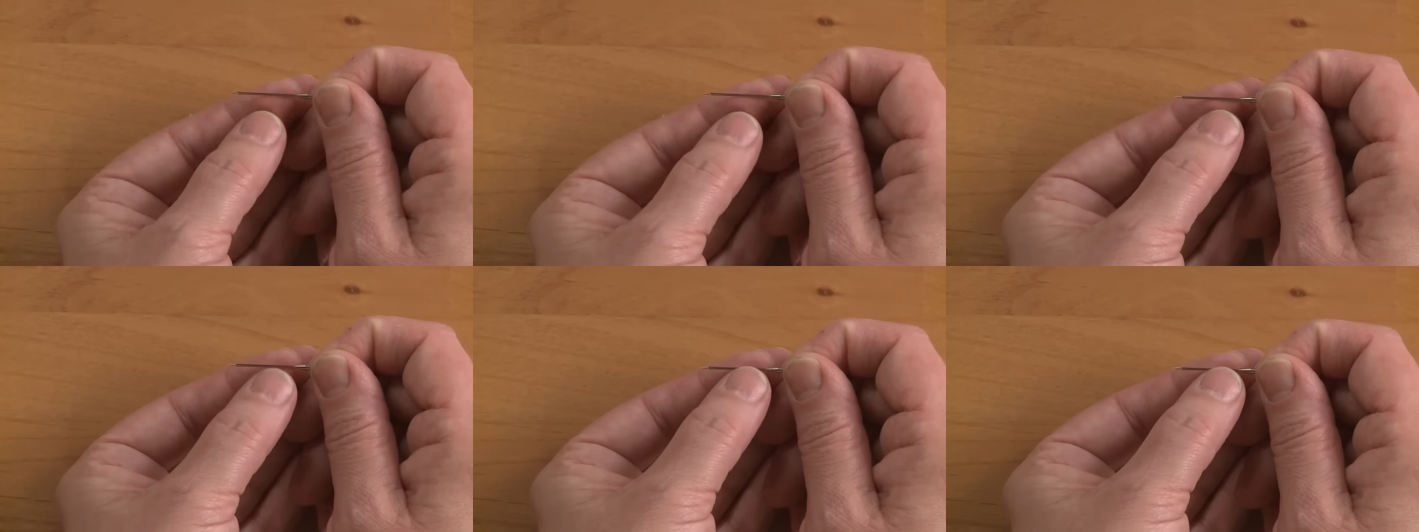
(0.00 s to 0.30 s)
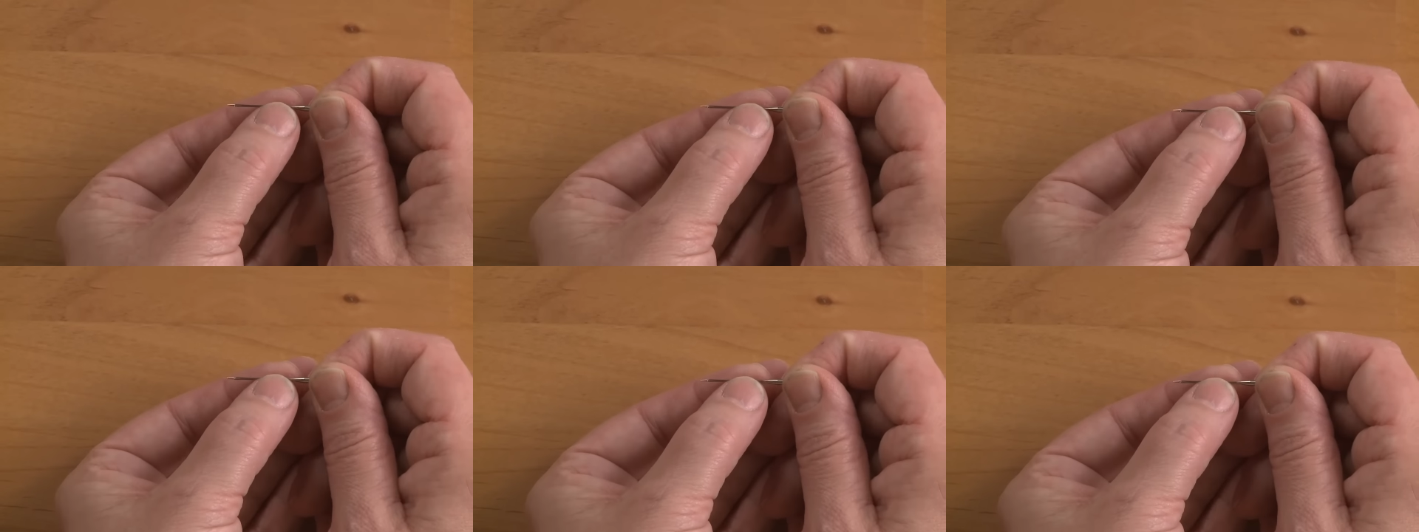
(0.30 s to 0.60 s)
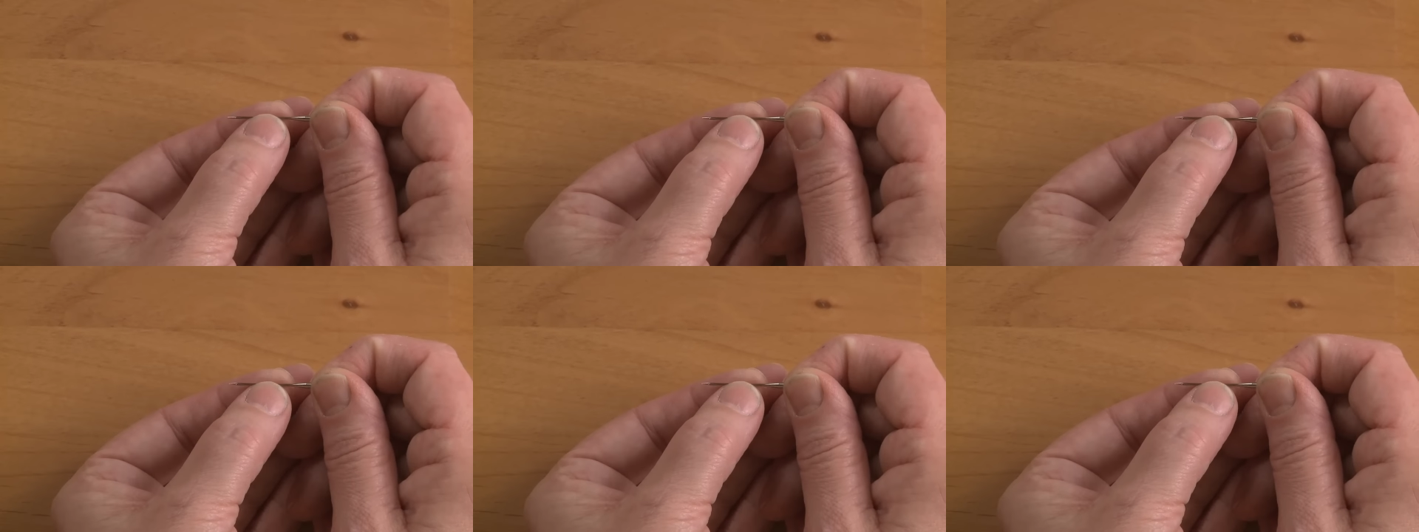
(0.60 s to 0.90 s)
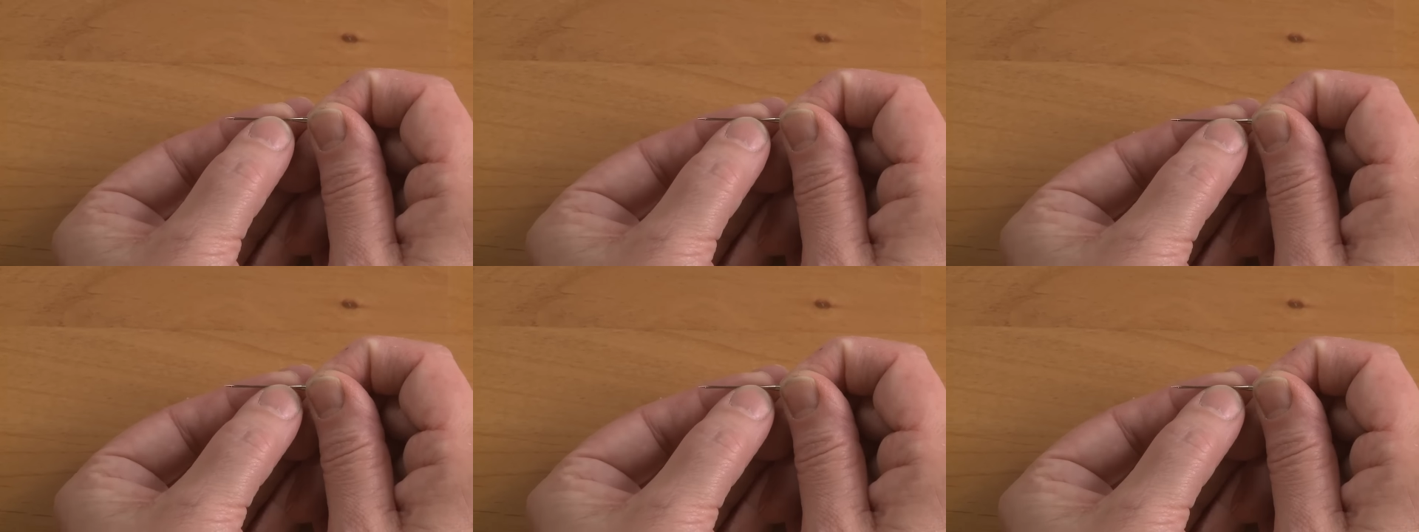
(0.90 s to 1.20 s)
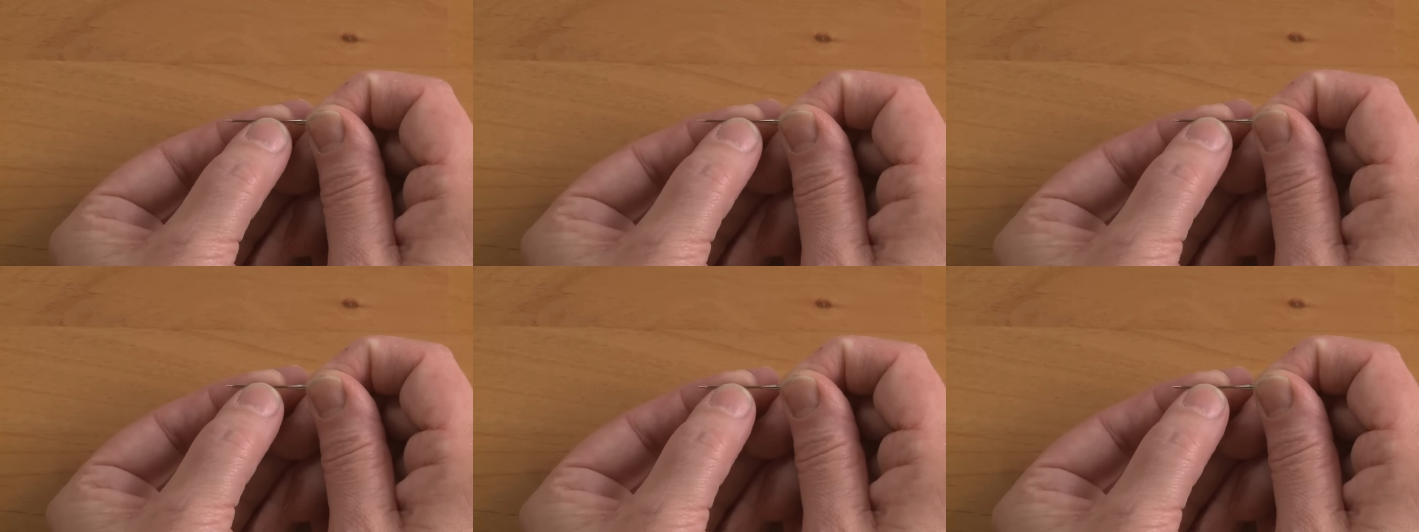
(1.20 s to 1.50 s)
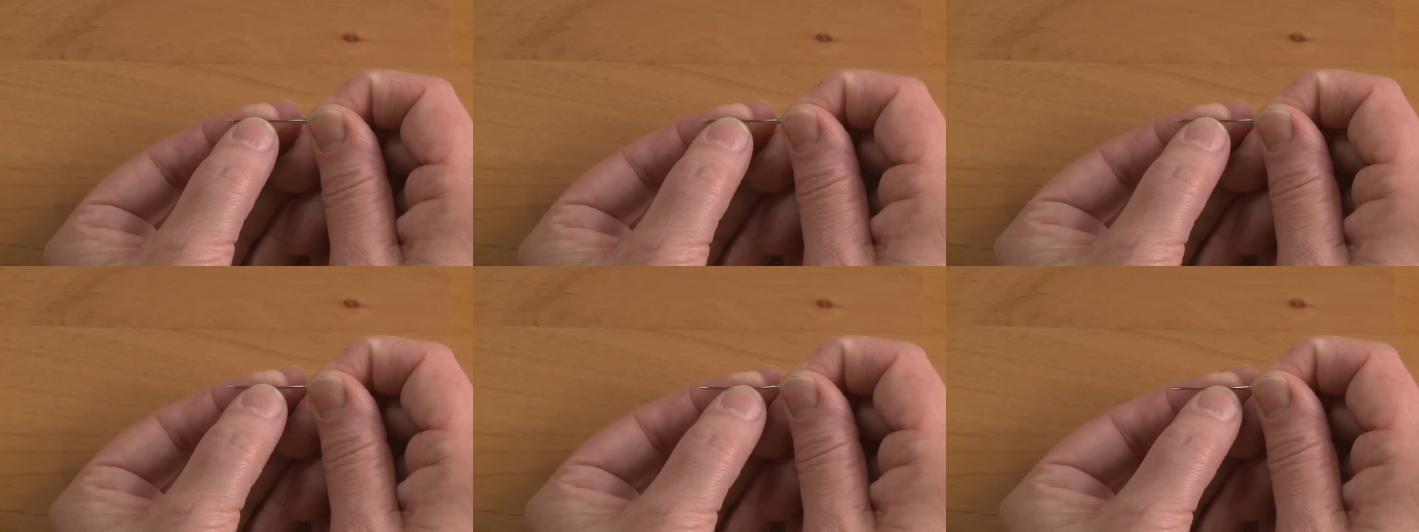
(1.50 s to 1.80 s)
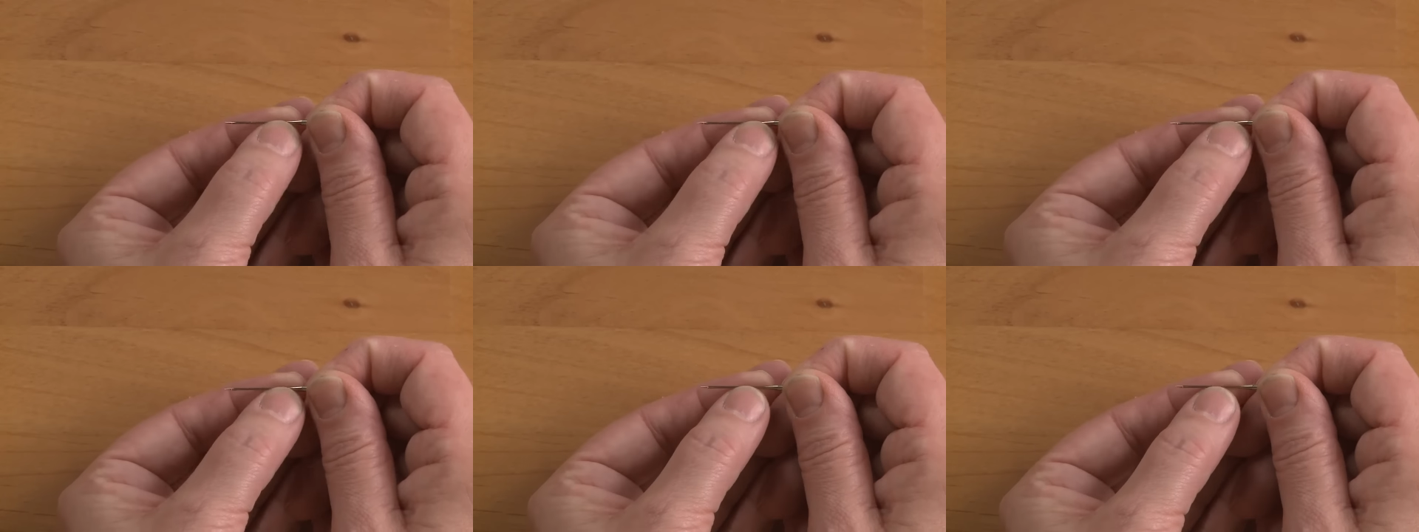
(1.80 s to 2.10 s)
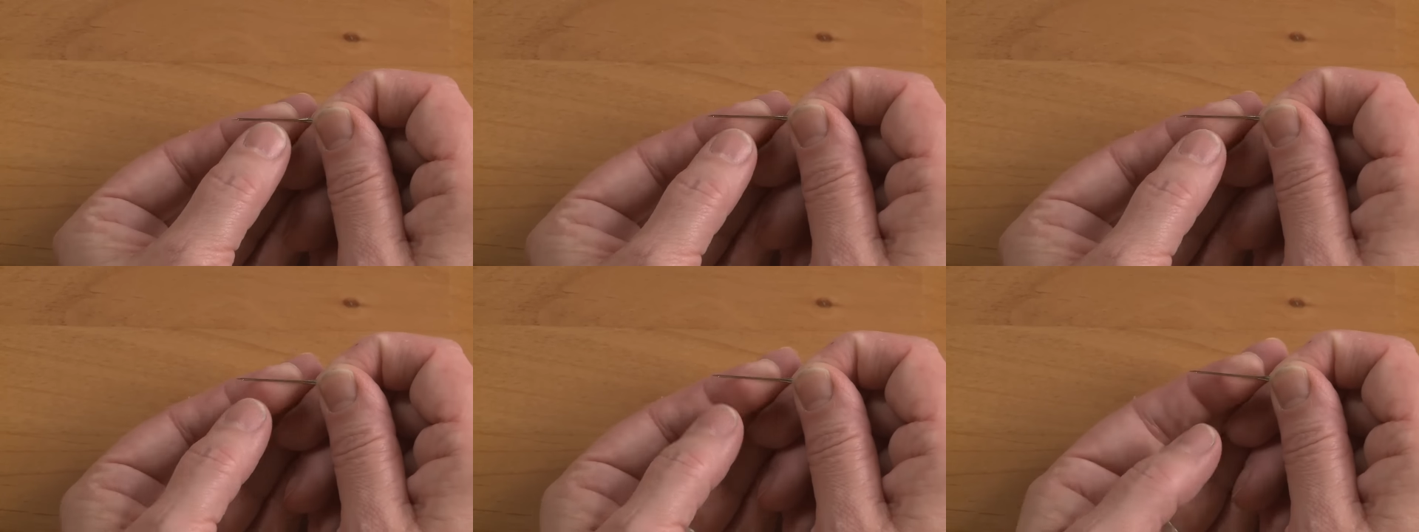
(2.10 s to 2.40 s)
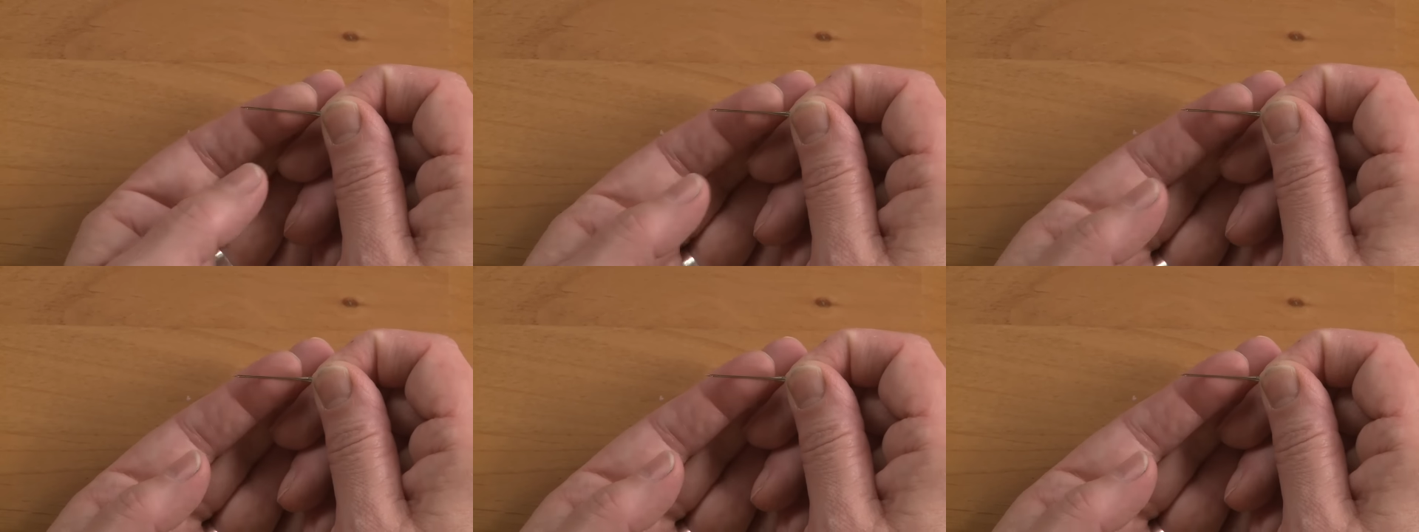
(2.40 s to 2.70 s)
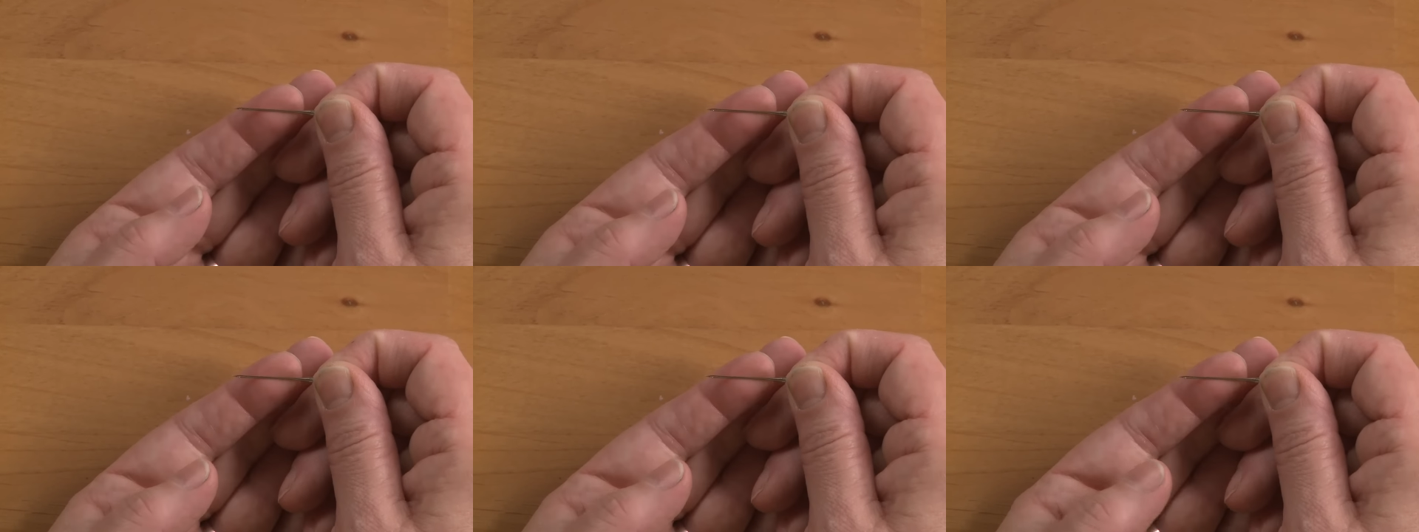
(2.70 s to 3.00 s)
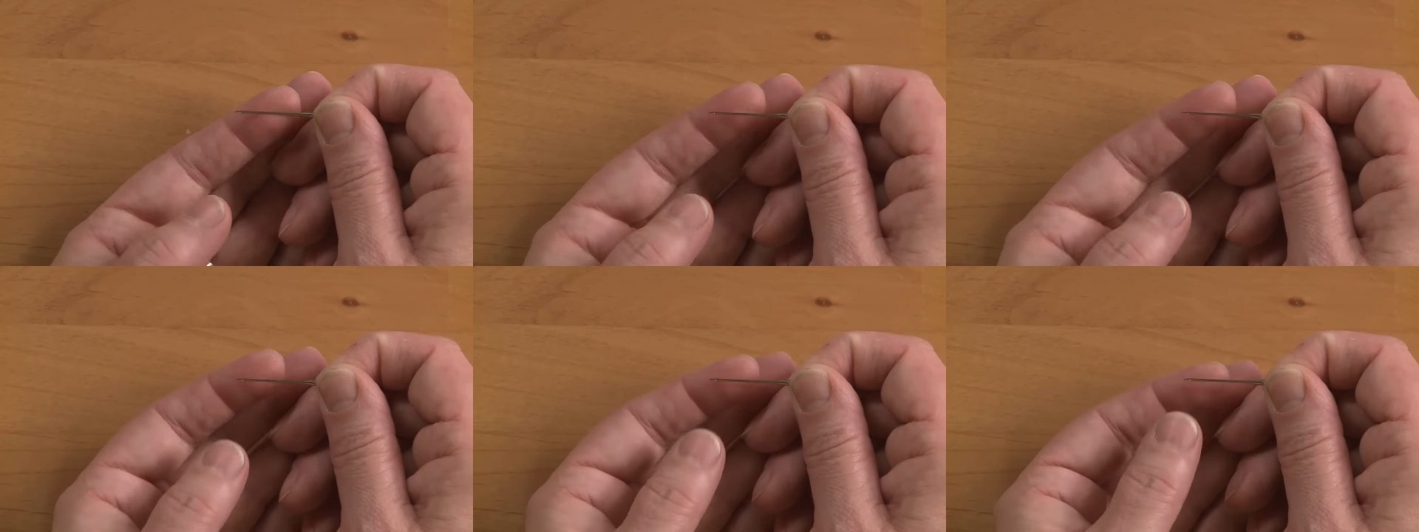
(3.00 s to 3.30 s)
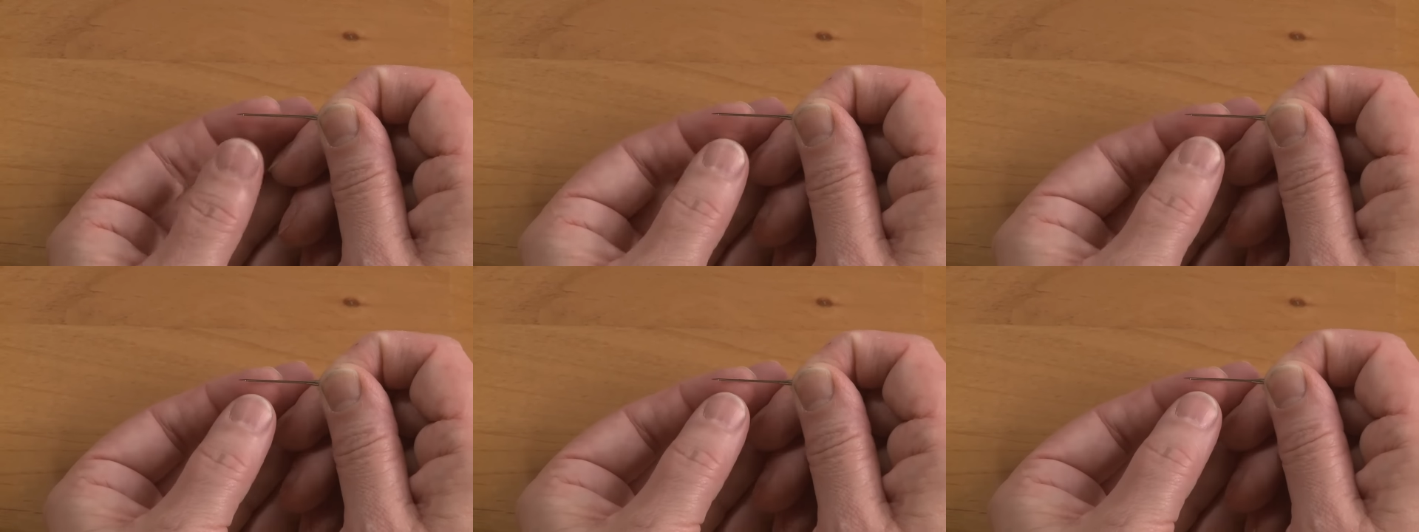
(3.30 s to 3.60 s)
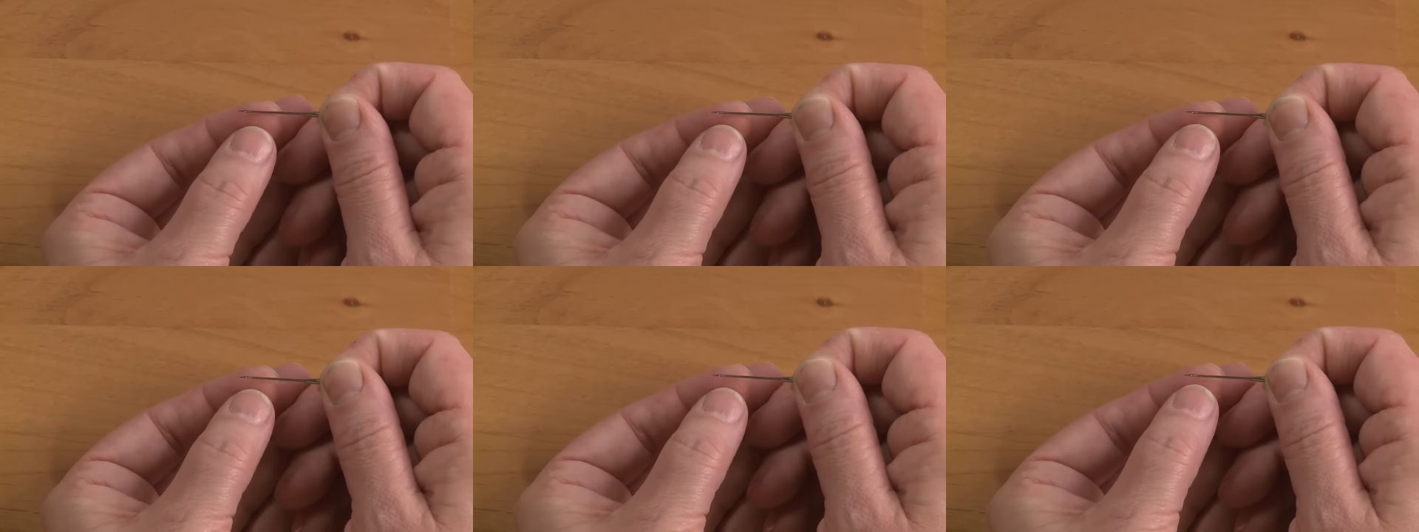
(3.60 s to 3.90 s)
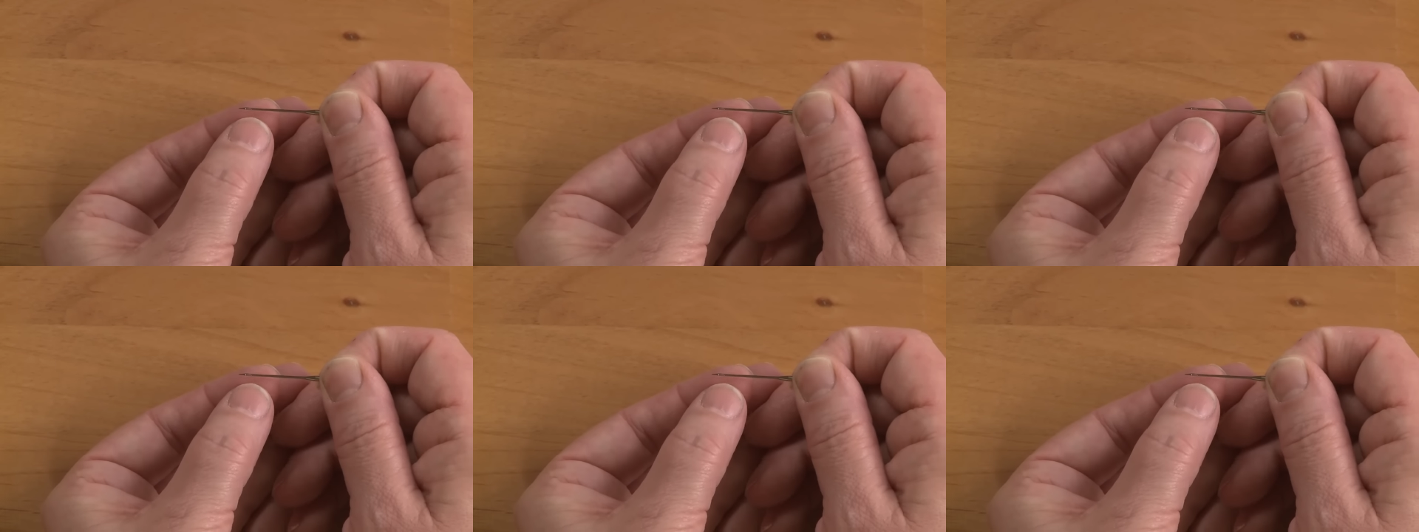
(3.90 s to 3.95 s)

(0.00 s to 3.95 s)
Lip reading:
No face is visible, so there are no lips to read.